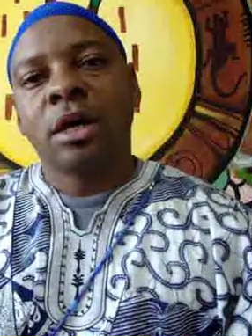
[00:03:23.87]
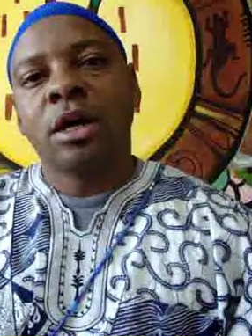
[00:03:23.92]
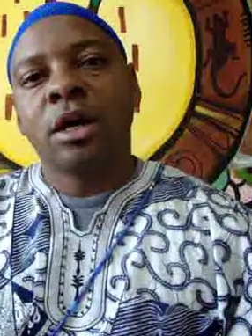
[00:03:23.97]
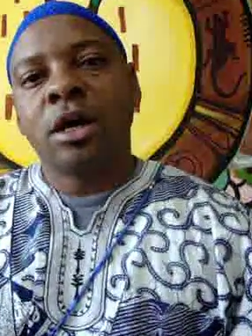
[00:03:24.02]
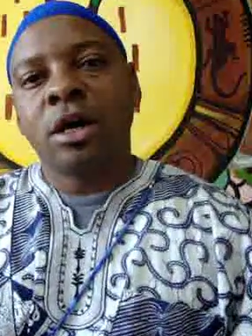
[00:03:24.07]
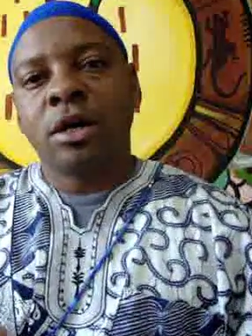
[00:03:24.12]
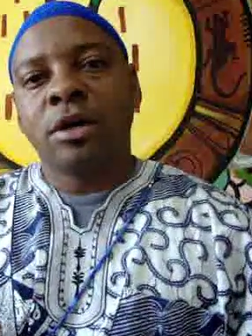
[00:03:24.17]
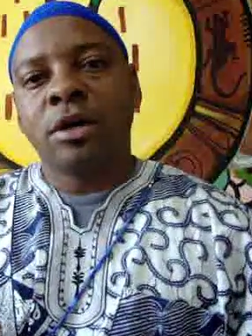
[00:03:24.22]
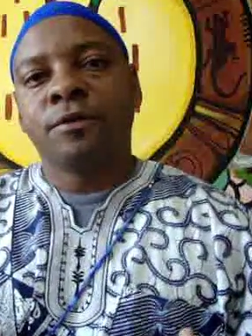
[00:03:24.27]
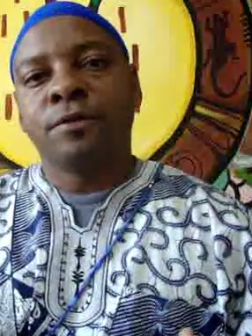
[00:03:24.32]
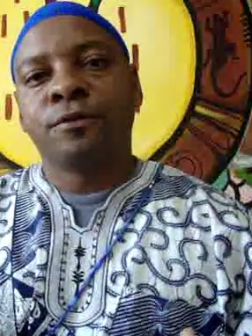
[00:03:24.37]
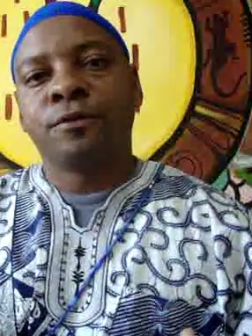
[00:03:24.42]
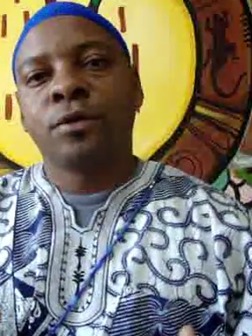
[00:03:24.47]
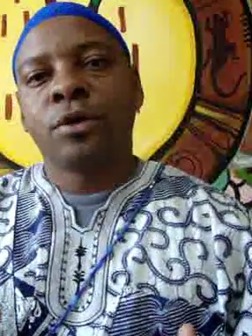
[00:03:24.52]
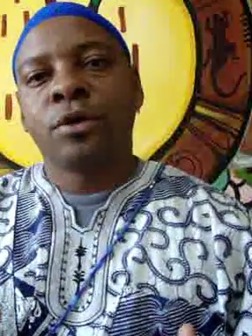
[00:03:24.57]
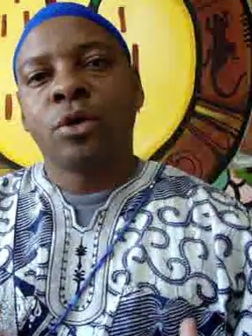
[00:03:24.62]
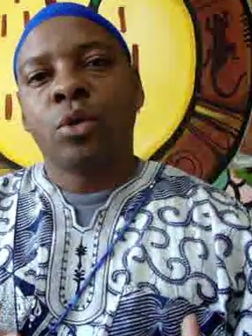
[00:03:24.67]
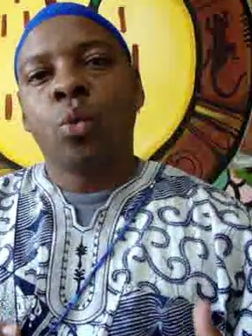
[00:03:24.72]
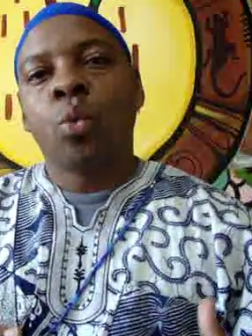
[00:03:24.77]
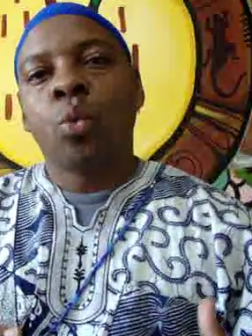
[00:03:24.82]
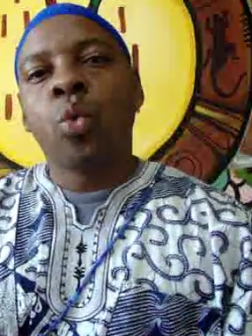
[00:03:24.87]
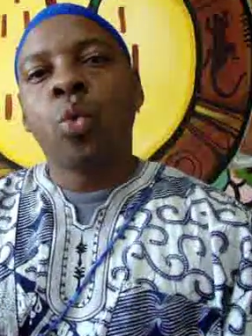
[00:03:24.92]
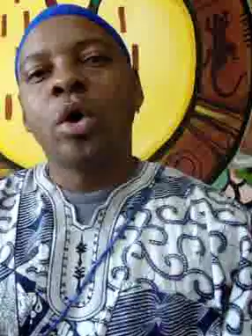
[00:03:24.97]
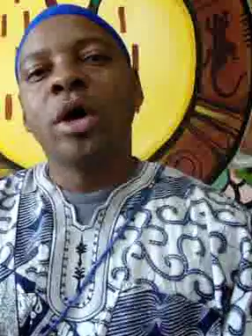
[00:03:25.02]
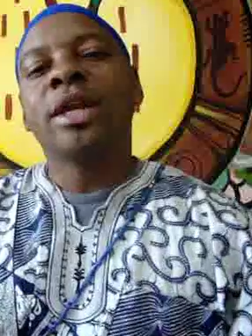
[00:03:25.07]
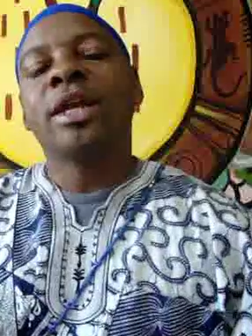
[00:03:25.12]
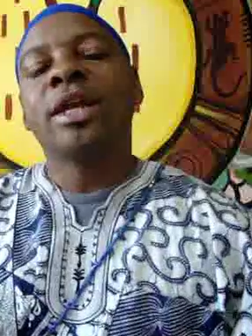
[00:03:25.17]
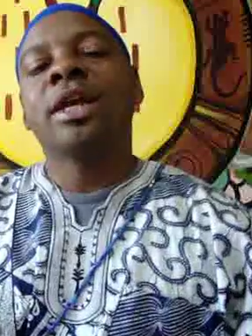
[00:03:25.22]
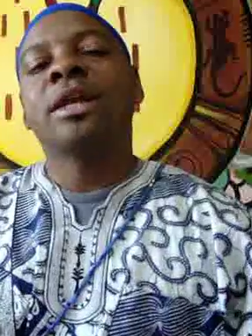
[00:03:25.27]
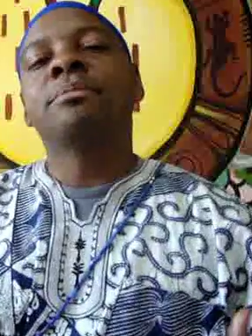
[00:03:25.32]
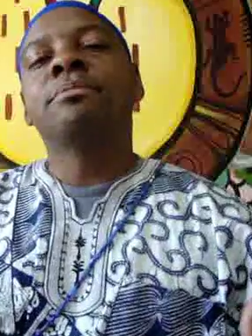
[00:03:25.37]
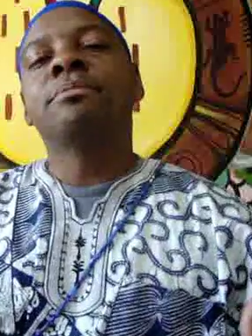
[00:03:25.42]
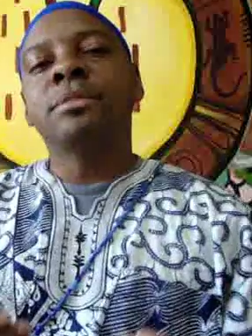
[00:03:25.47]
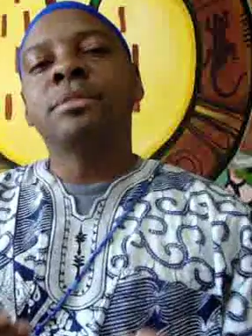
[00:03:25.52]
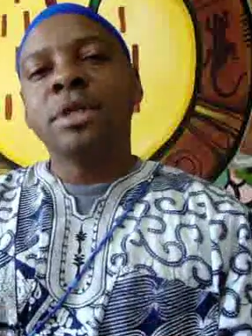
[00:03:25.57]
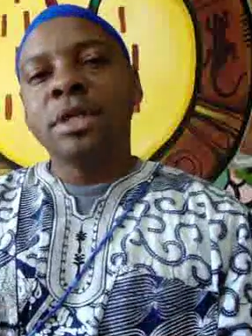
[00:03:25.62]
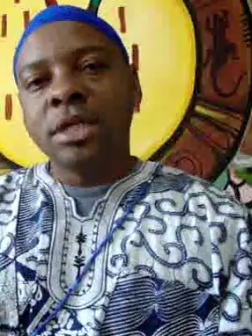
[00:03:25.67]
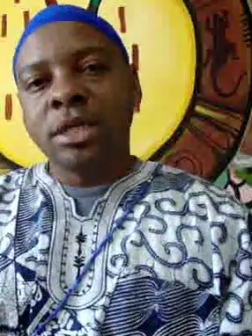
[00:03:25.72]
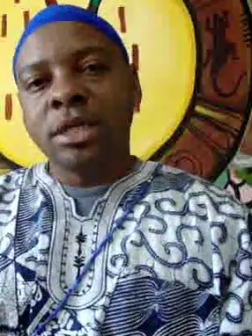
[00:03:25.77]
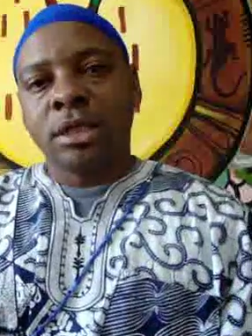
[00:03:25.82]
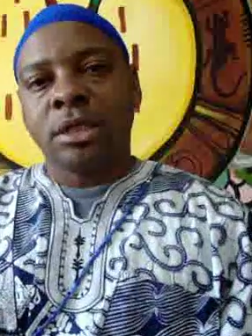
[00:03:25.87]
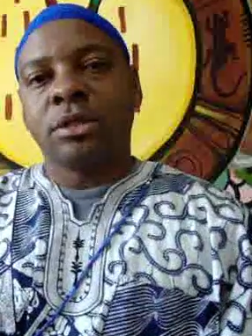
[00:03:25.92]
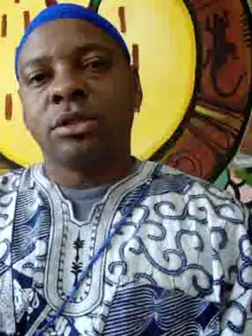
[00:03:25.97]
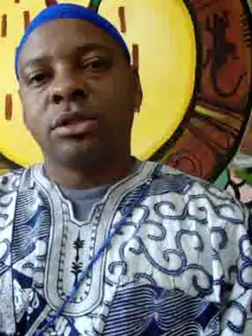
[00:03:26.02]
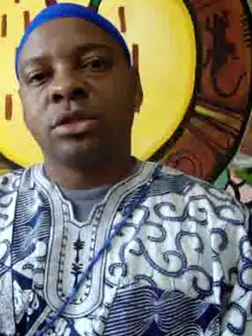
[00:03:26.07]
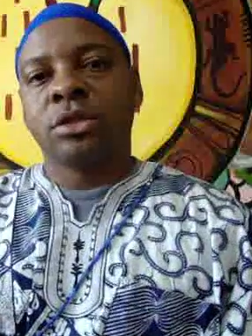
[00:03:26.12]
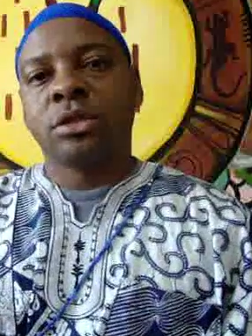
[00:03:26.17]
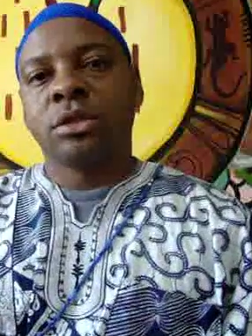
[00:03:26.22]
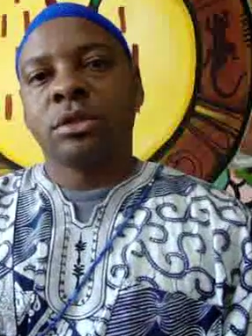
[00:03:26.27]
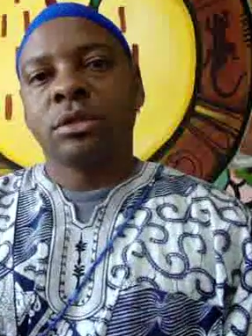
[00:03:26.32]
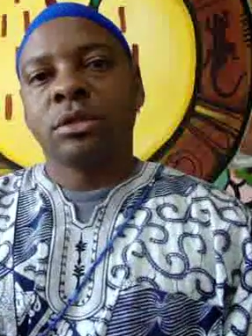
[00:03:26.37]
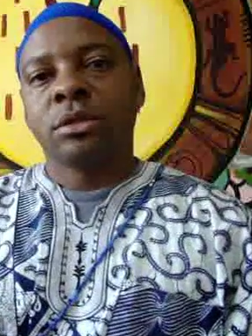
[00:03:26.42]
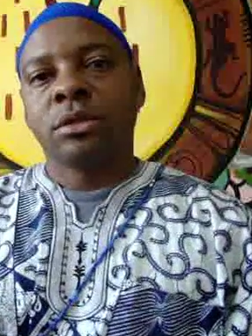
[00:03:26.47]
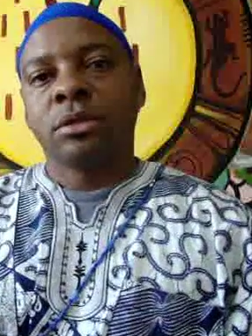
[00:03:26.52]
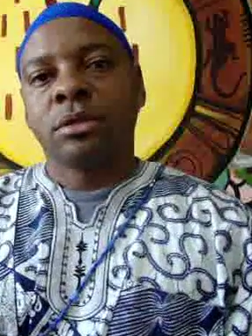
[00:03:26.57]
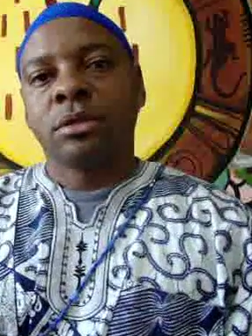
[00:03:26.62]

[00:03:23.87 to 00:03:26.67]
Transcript: of what it means